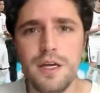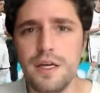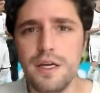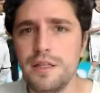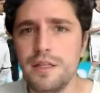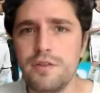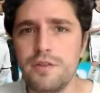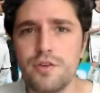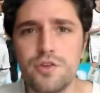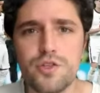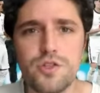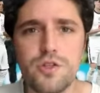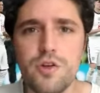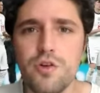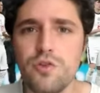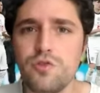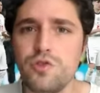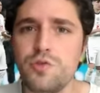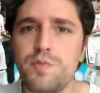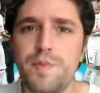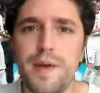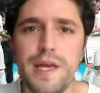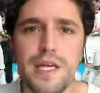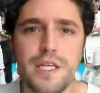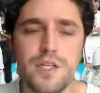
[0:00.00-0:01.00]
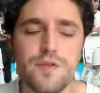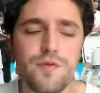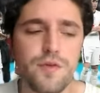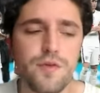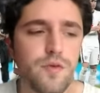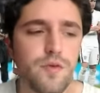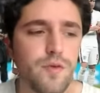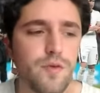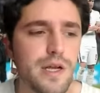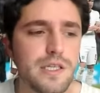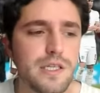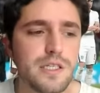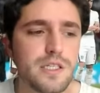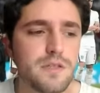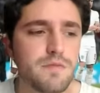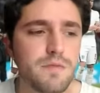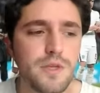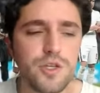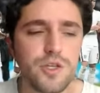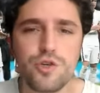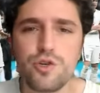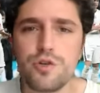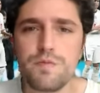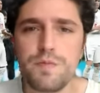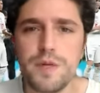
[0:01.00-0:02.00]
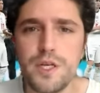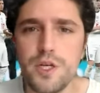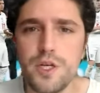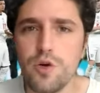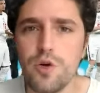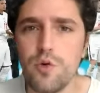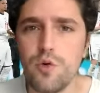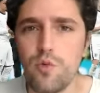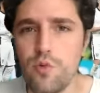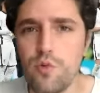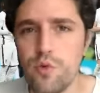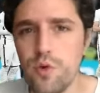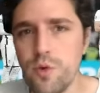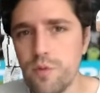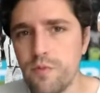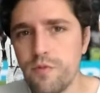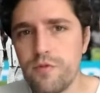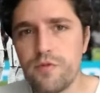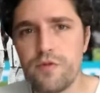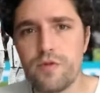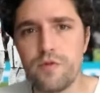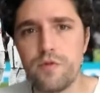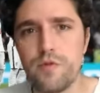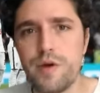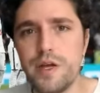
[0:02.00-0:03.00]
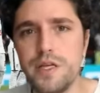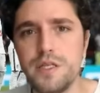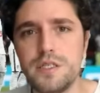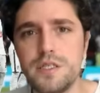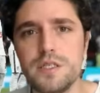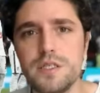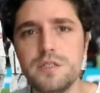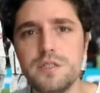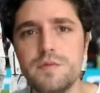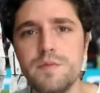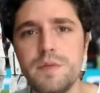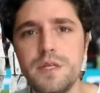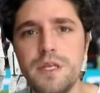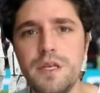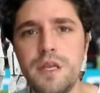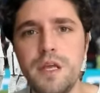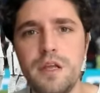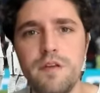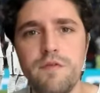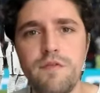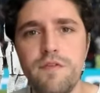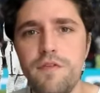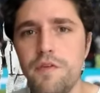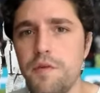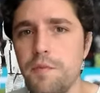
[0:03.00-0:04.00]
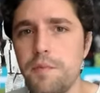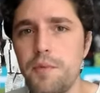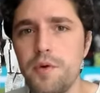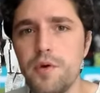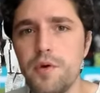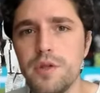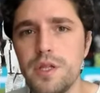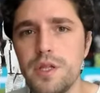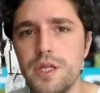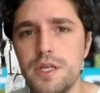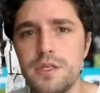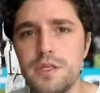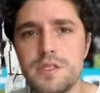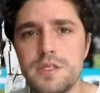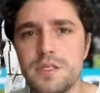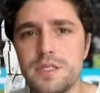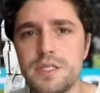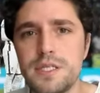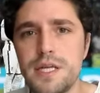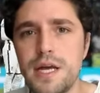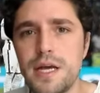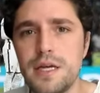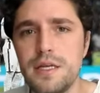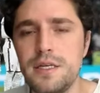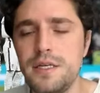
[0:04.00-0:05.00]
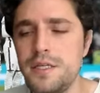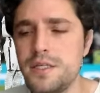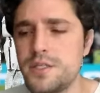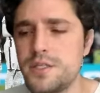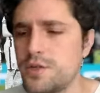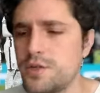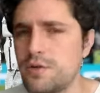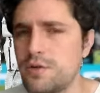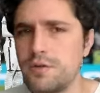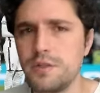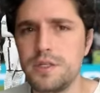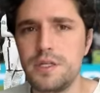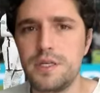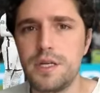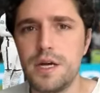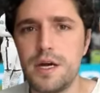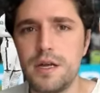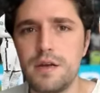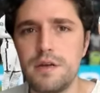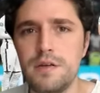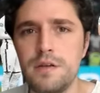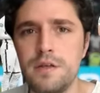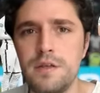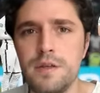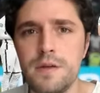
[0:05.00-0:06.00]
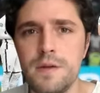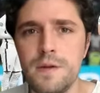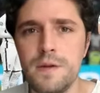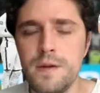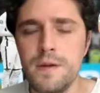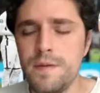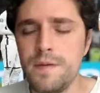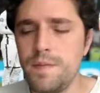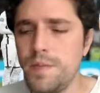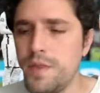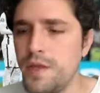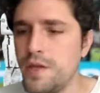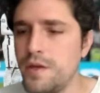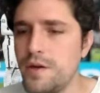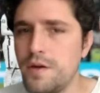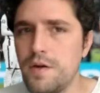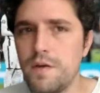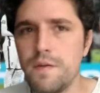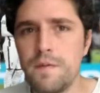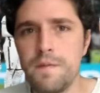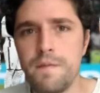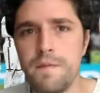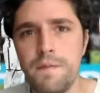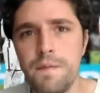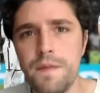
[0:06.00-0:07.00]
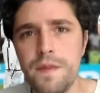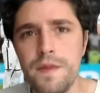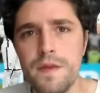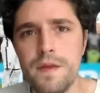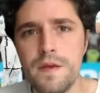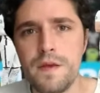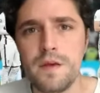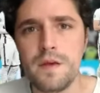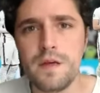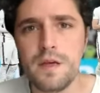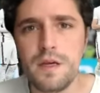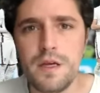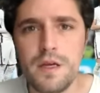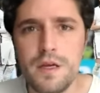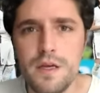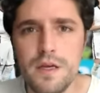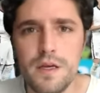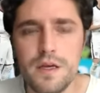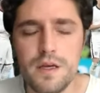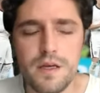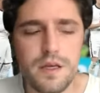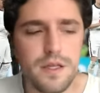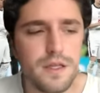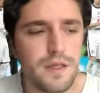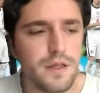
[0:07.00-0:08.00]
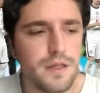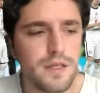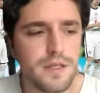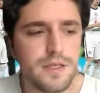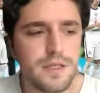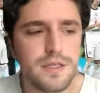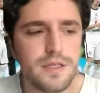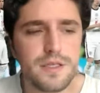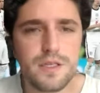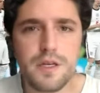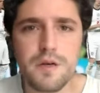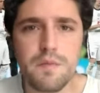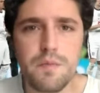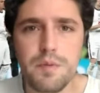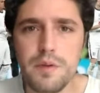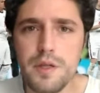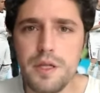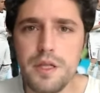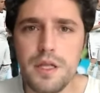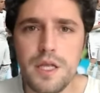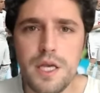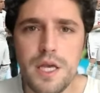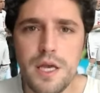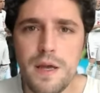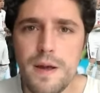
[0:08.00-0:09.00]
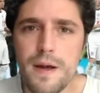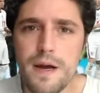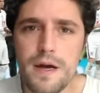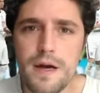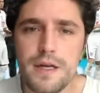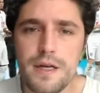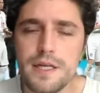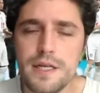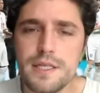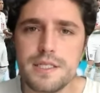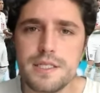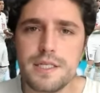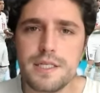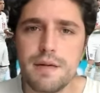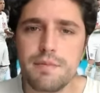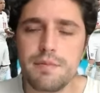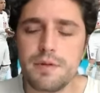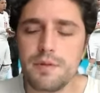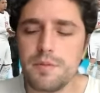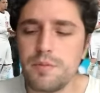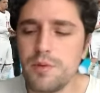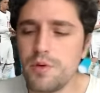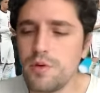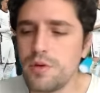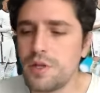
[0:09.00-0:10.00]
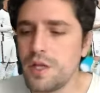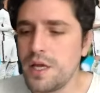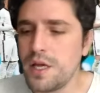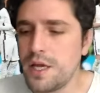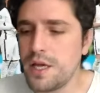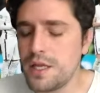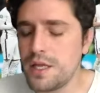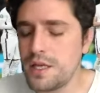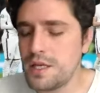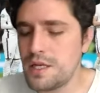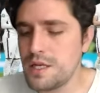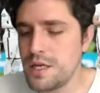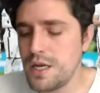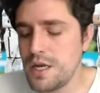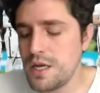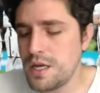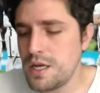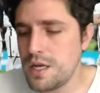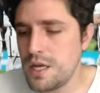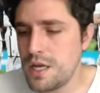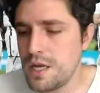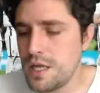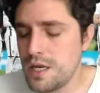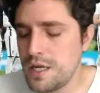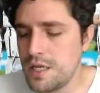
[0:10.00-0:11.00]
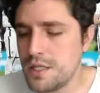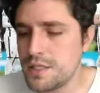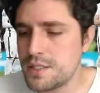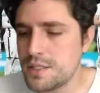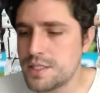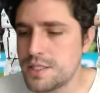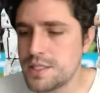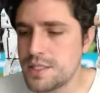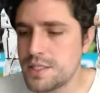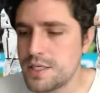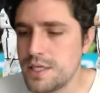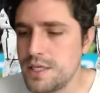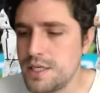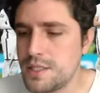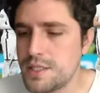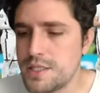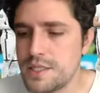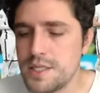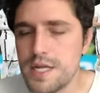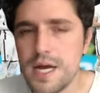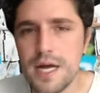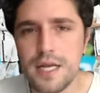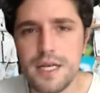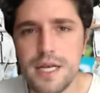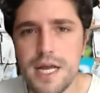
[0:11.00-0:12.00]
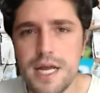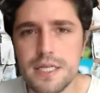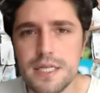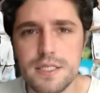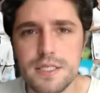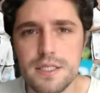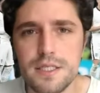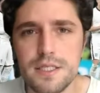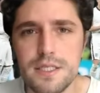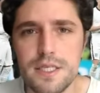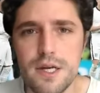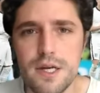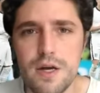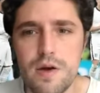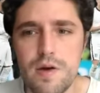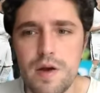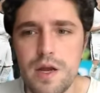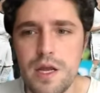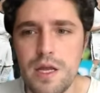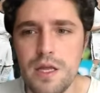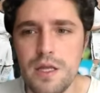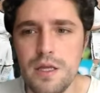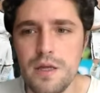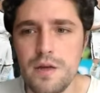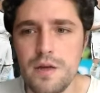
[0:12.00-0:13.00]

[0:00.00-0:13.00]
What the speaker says: There's no space for racism. There should be no room for racism in football and society. Certainly not in, you know, this is completely unacceptable, and it's not necessary.